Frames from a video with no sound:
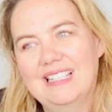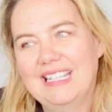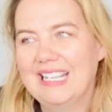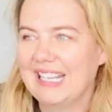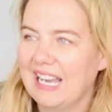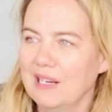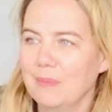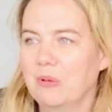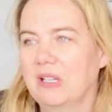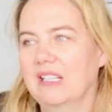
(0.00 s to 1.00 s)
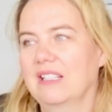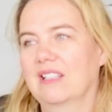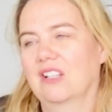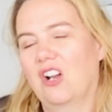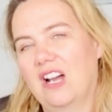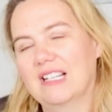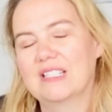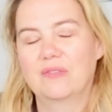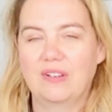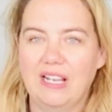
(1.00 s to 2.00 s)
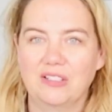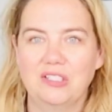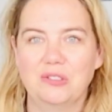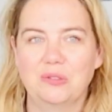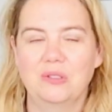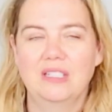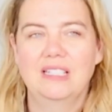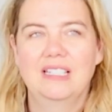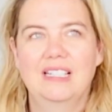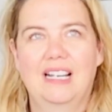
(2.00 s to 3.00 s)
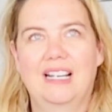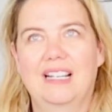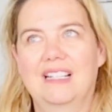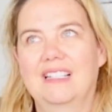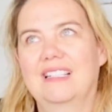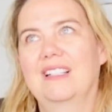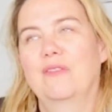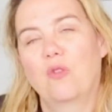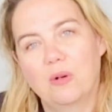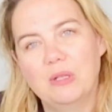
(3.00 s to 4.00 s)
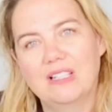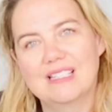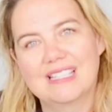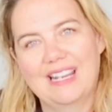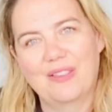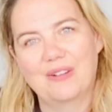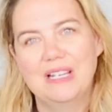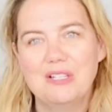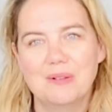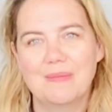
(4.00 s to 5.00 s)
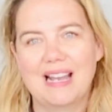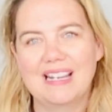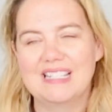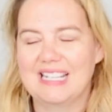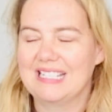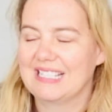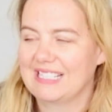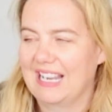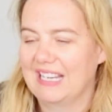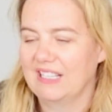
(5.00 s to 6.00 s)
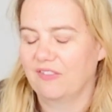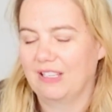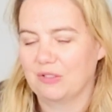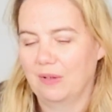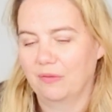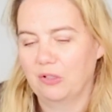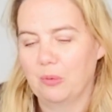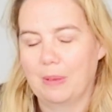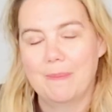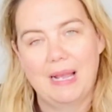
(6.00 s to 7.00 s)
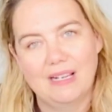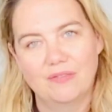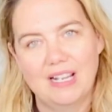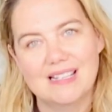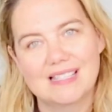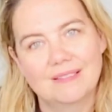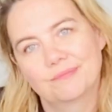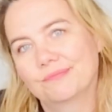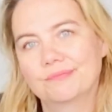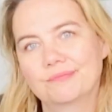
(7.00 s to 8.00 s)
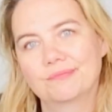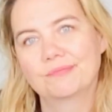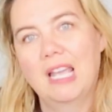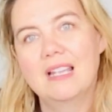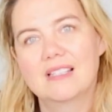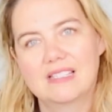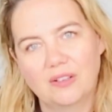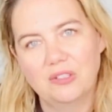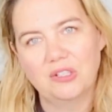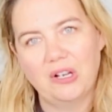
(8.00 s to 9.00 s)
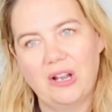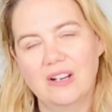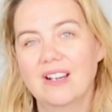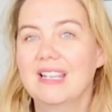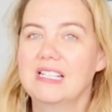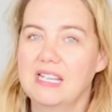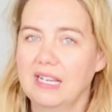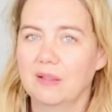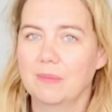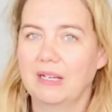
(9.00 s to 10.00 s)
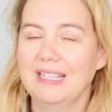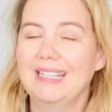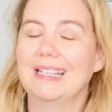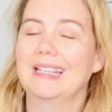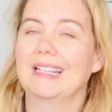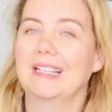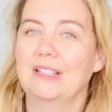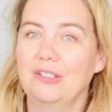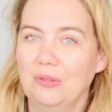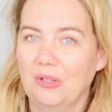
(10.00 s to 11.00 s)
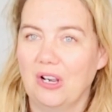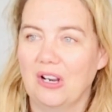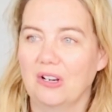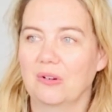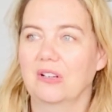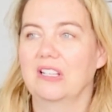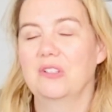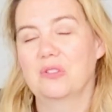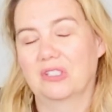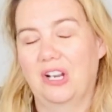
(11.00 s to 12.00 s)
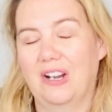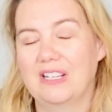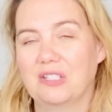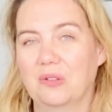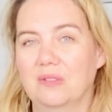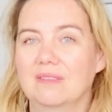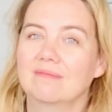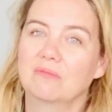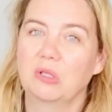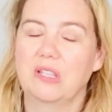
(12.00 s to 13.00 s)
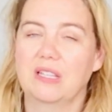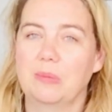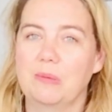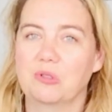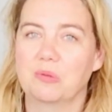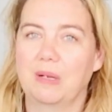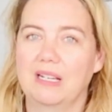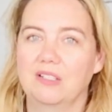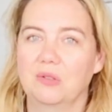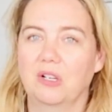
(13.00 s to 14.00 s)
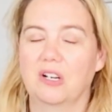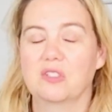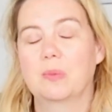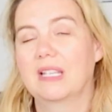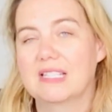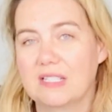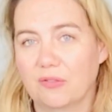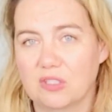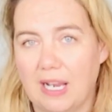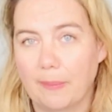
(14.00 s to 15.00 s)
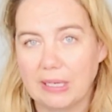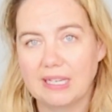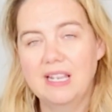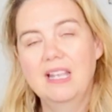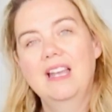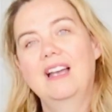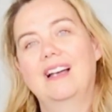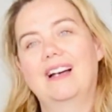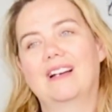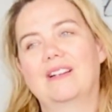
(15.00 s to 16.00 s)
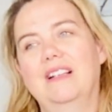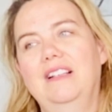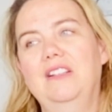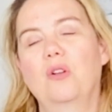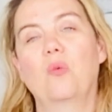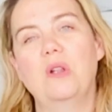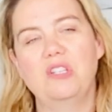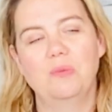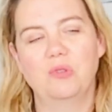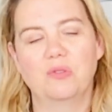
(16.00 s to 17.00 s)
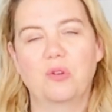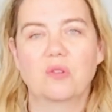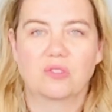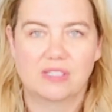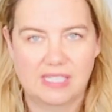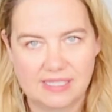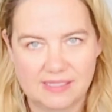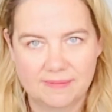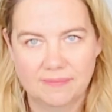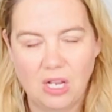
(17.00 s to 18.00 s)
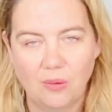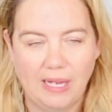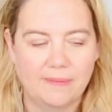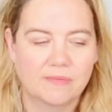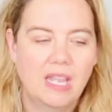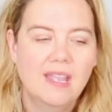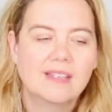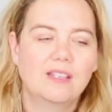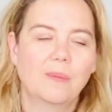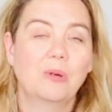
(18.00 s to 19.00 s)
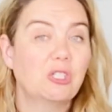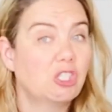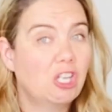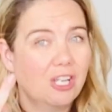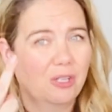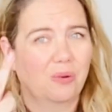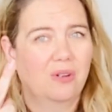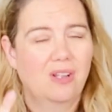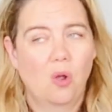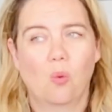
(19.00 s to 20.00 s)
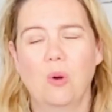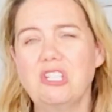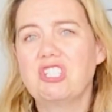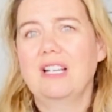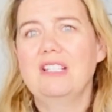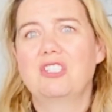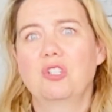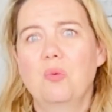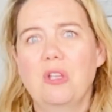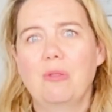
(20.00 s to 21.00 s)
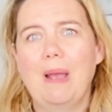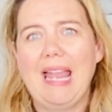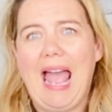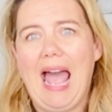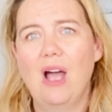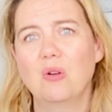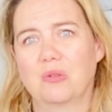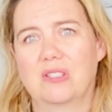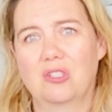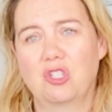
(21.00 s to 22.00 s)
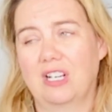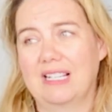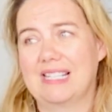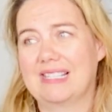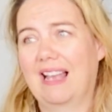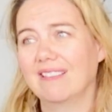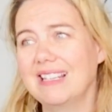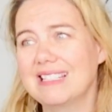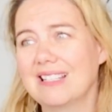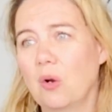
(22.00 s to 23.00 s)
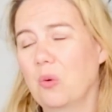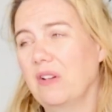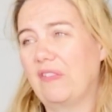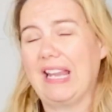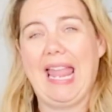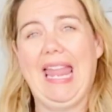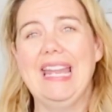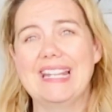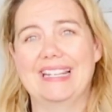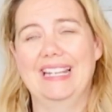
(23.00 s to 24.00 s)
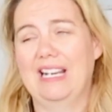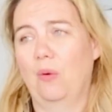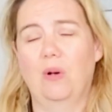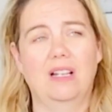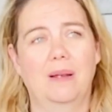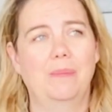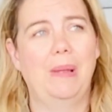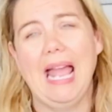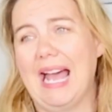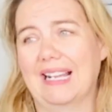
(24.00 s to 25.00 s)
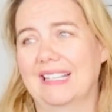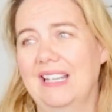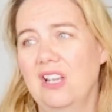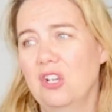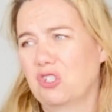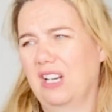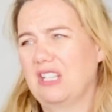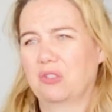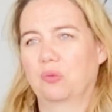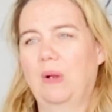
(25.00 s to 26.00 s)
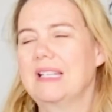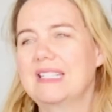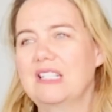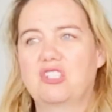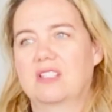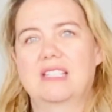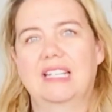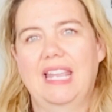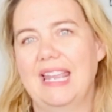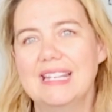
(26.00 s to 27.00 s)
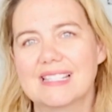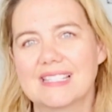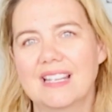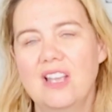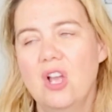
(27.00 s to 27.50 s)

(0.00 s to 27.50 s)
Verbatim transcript: you gotta put the cost value uh, formula together in your mind and decide if that's right for you. But my advice, sell your car, take the money and get a new car or a used car. I don't really think people should buy new cars, but that's a different topic uh, when you move overseas. Okay, number two, what should I do with my house? Should I sell it? What if I hate it and I want to come back? Should I just rent it just in case?